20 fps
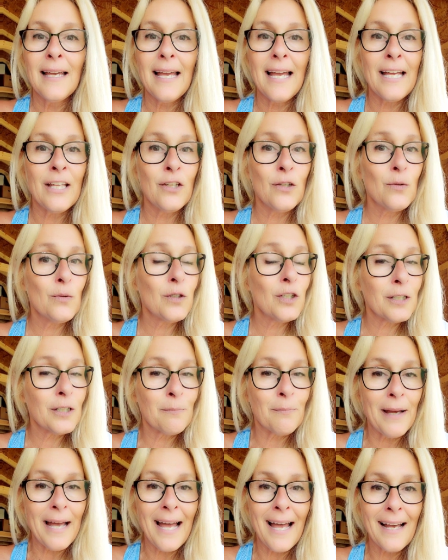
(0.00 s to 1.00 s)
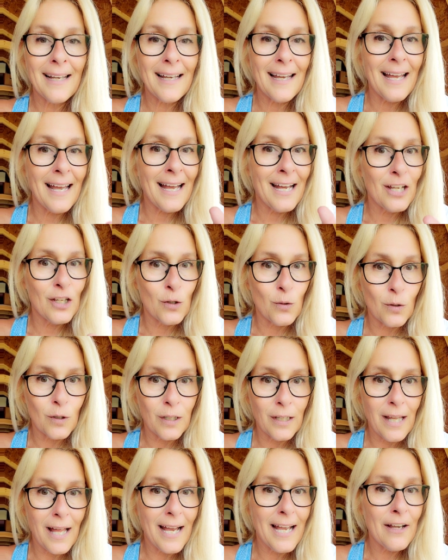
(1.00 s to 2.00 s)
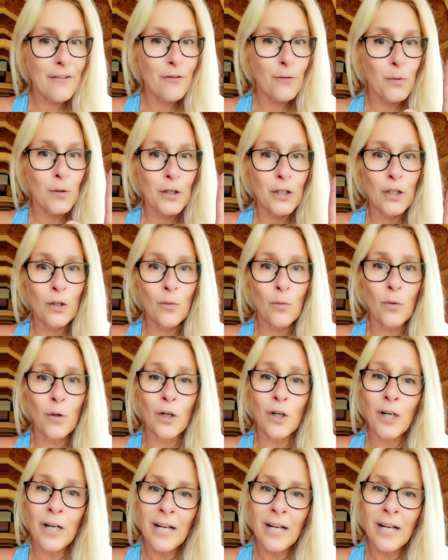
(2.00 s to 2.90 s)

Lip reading: and you look back at your life, where you were